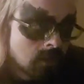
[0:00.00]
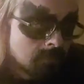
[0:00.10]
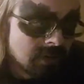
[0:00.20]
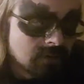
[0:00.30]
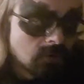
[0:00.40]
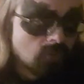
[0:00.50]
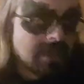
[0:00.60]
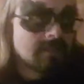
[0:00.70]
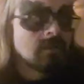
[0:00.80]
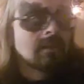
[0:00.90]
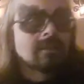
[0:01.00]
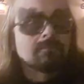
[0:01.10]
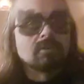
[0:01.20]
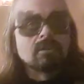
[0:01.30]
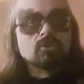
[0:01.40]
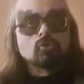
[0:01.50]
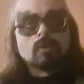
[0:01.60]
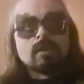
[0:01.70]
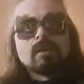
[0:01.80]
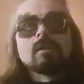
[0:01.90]
But until then, I'm going to
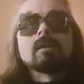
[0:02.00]
enjoy